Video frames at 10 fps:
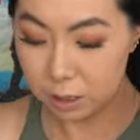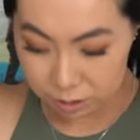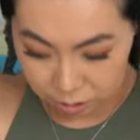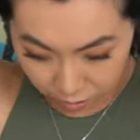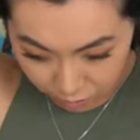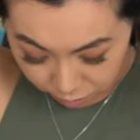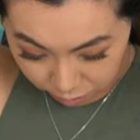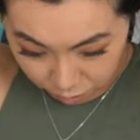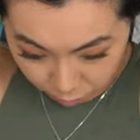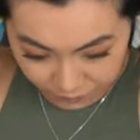
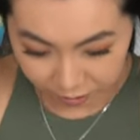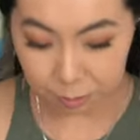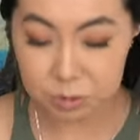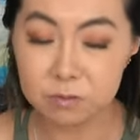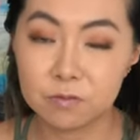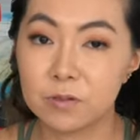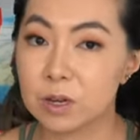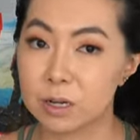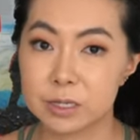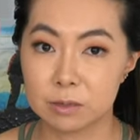So we've kept it
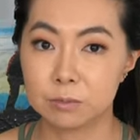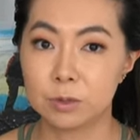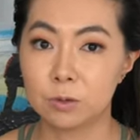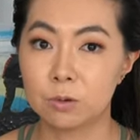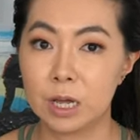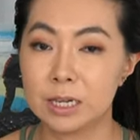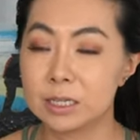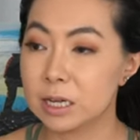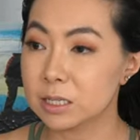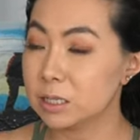very simple. He
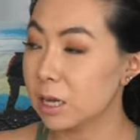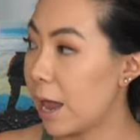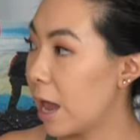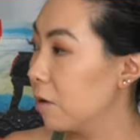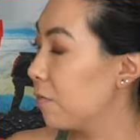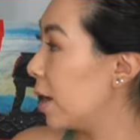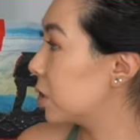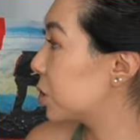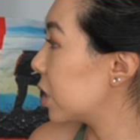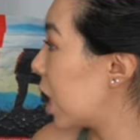doesn't have
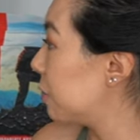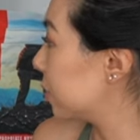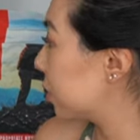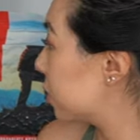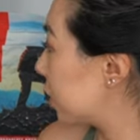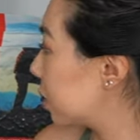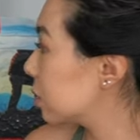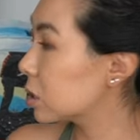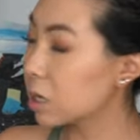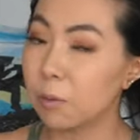a ton of
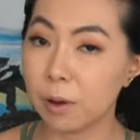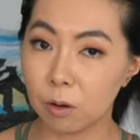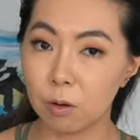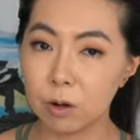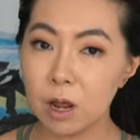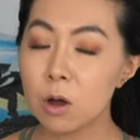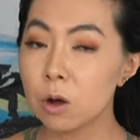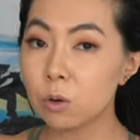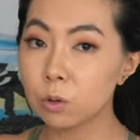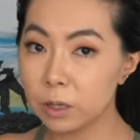things going on.
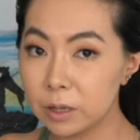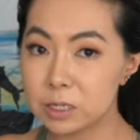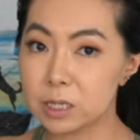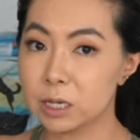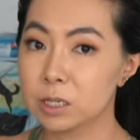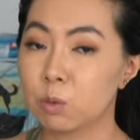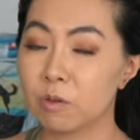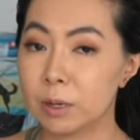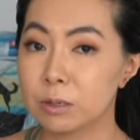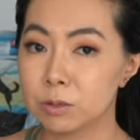All of these things
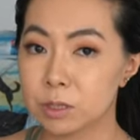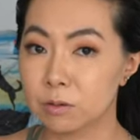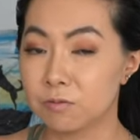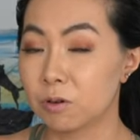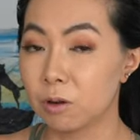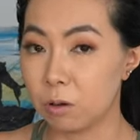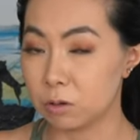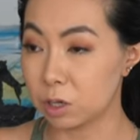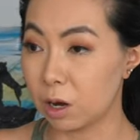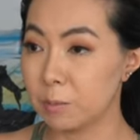we've been using for a
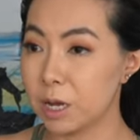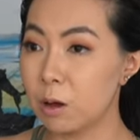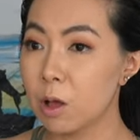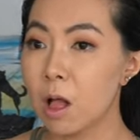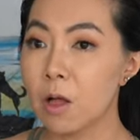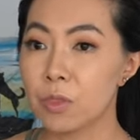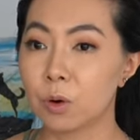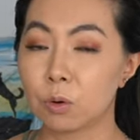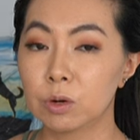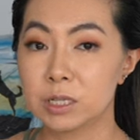long time now,
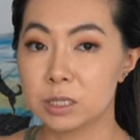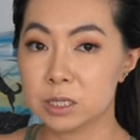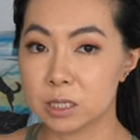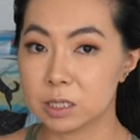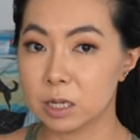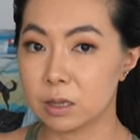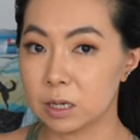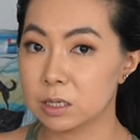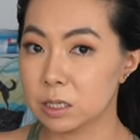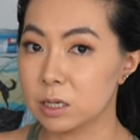they're all consistent
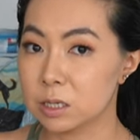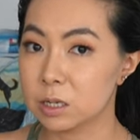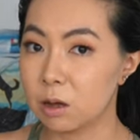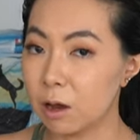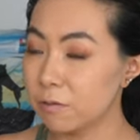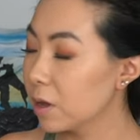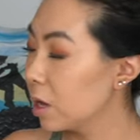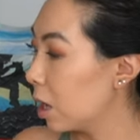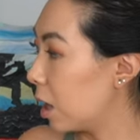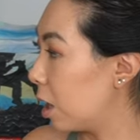things in his life.
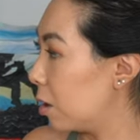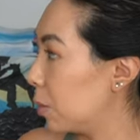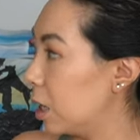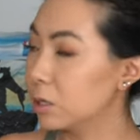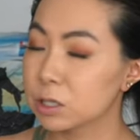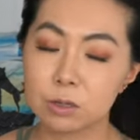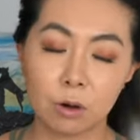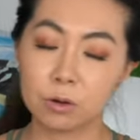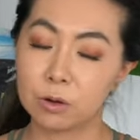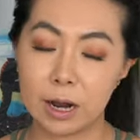It's
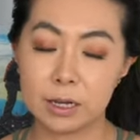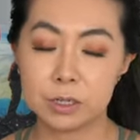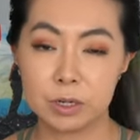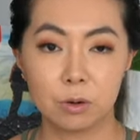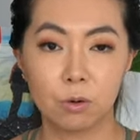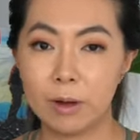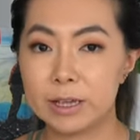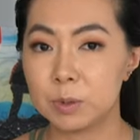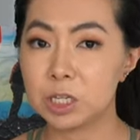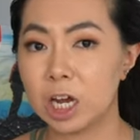not great to
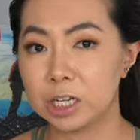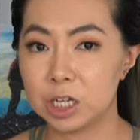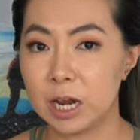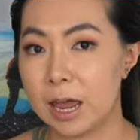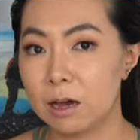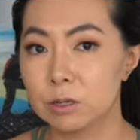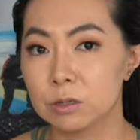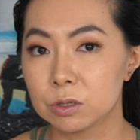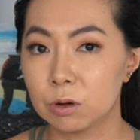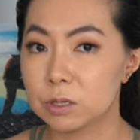always be changing out
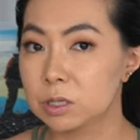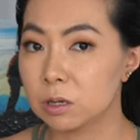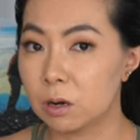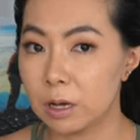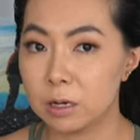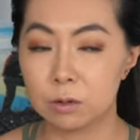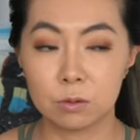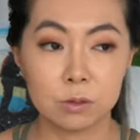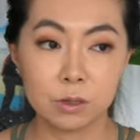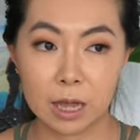your dog's diet and
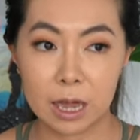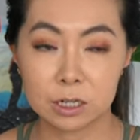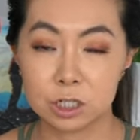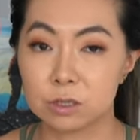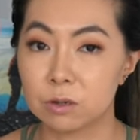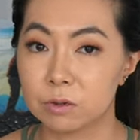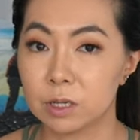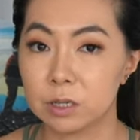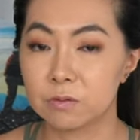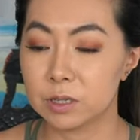all of that. It's just not
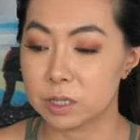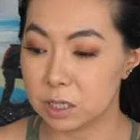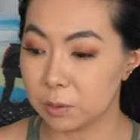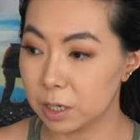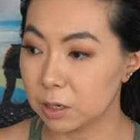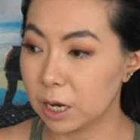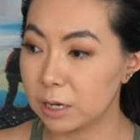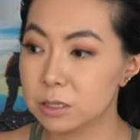really good for their stomach, okay?